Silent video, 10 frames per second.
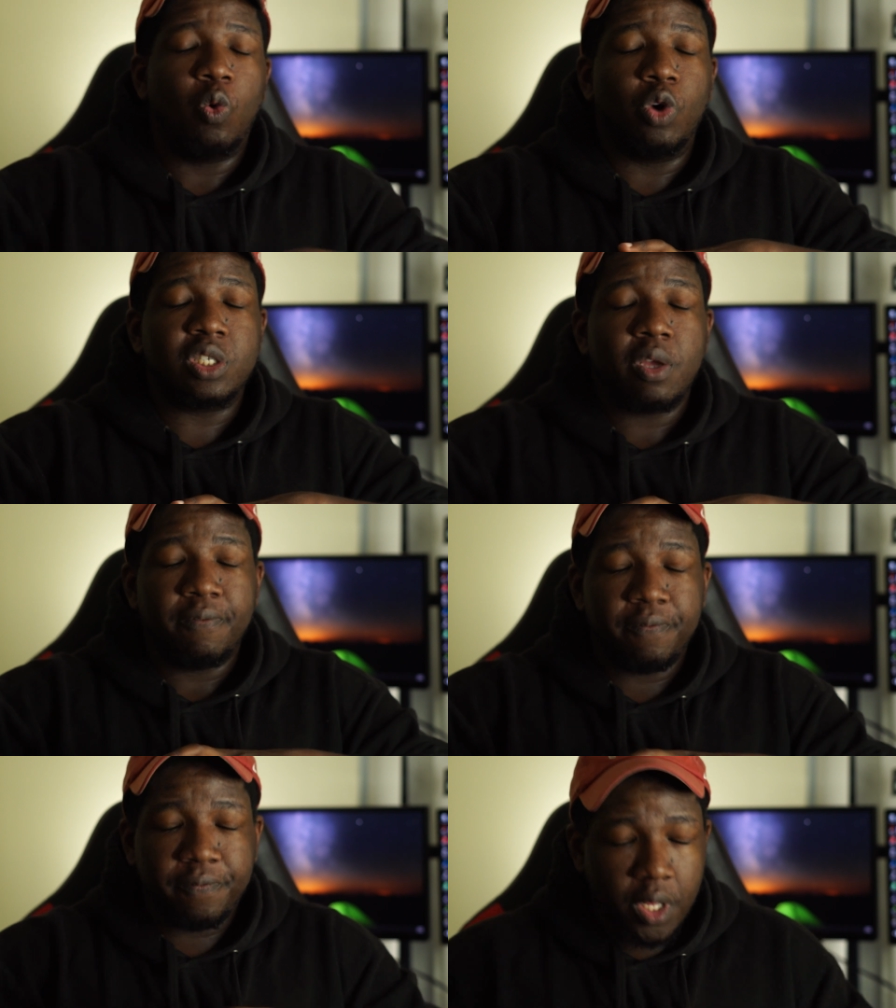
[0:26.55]
was
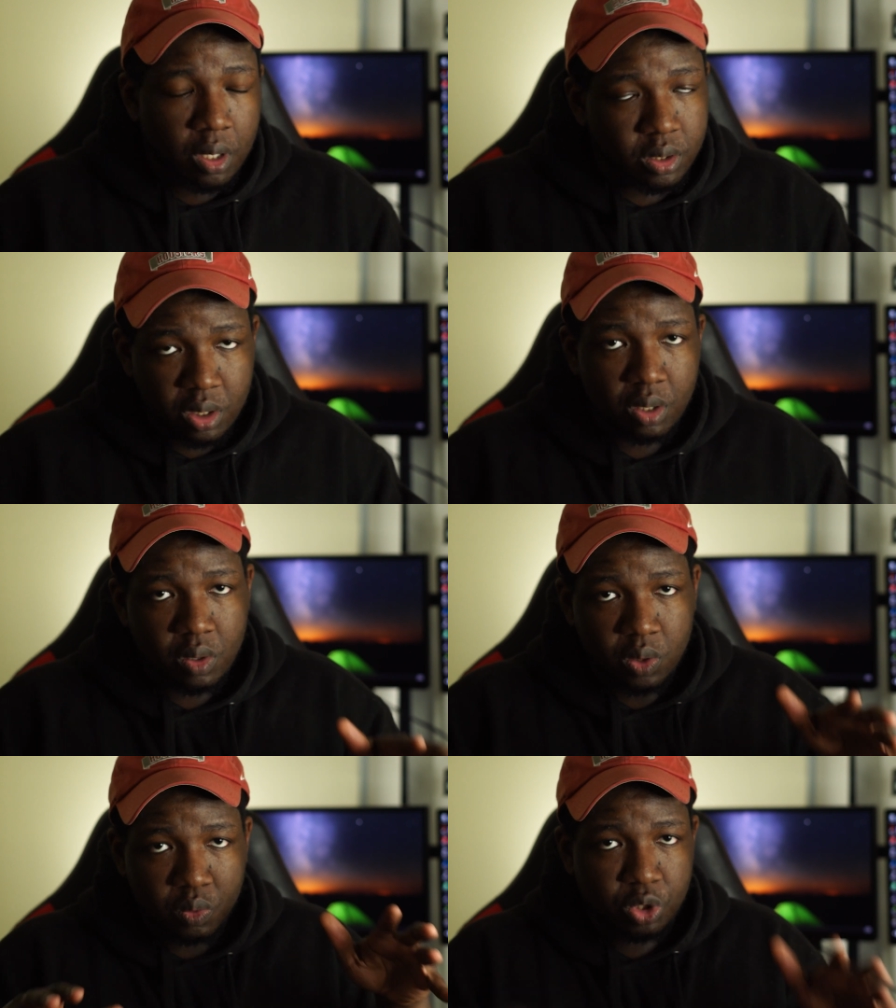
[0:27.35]
filled
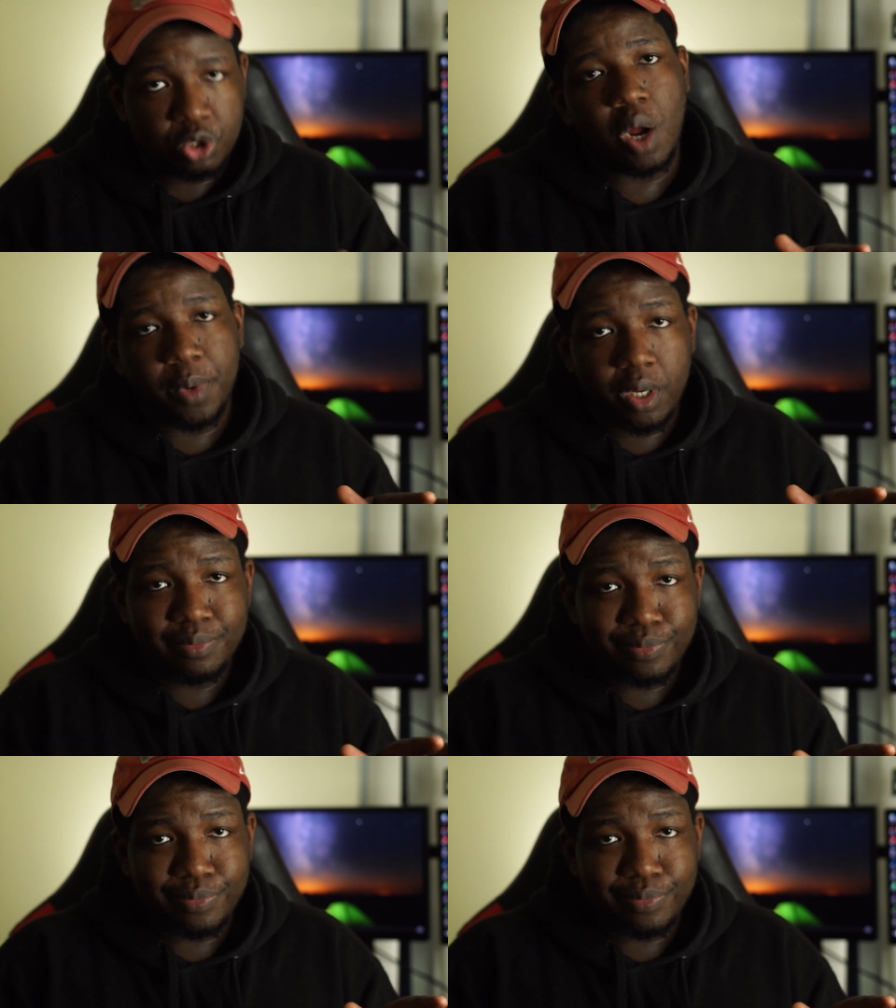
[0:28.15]
with drama.